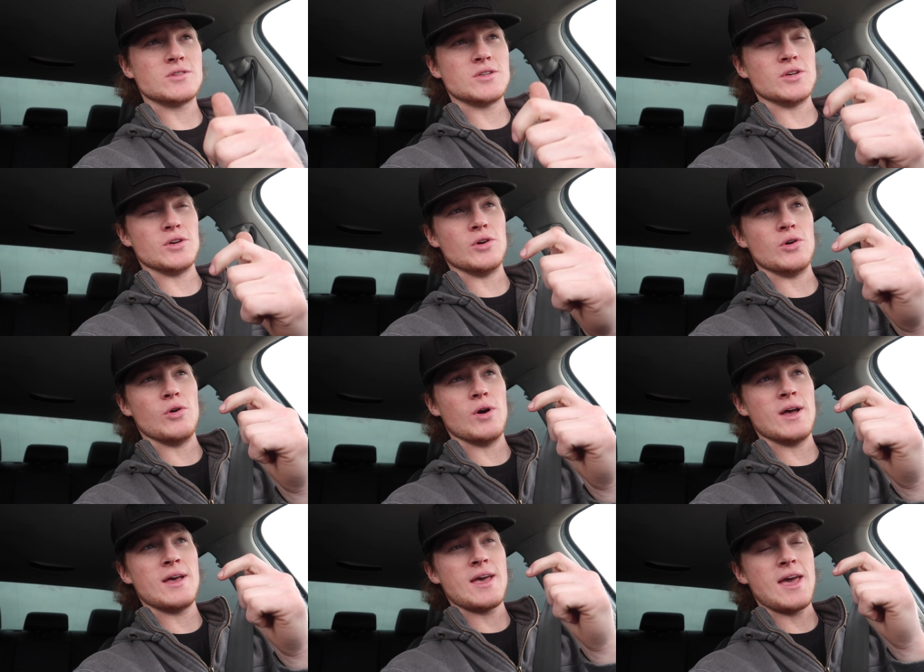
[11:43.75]
to
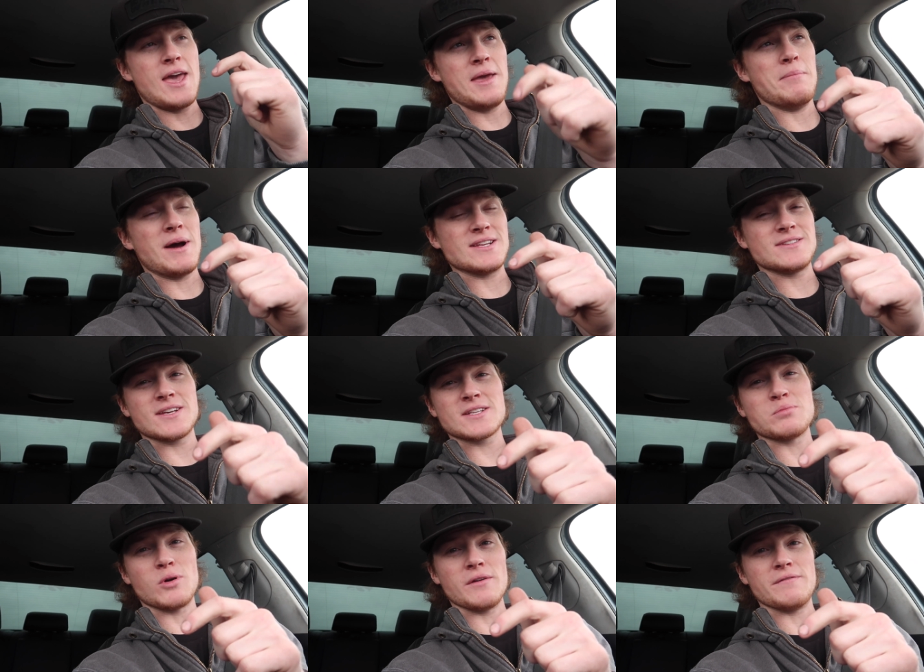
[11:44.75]

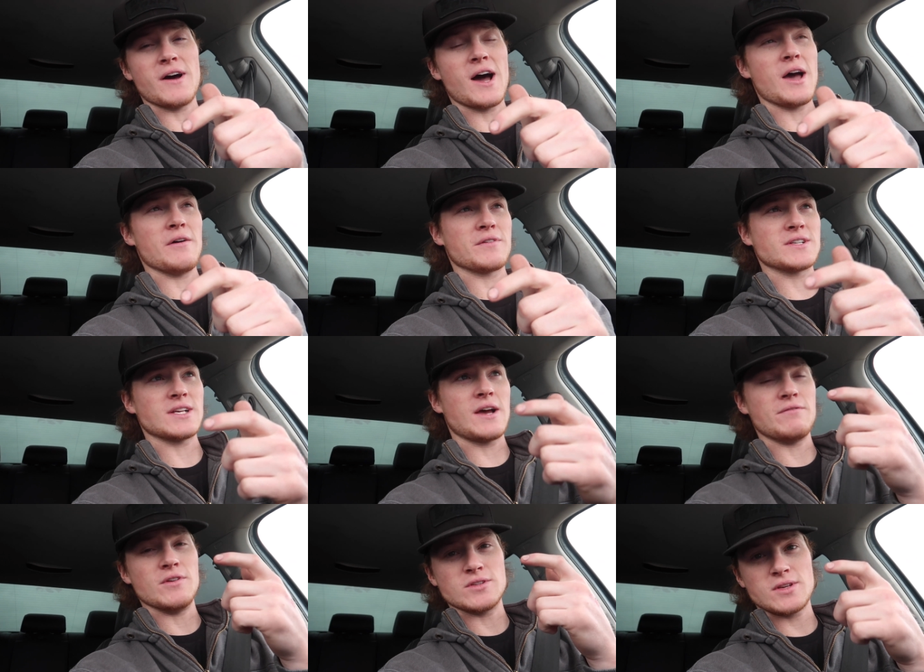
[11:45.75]
8x6.5 because I
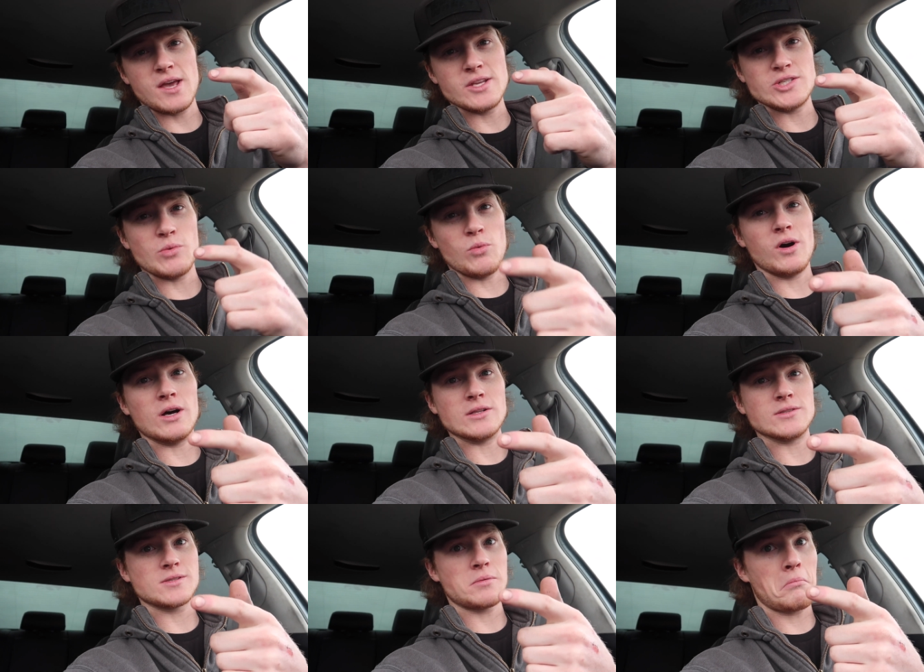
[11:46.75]
have those KG1s.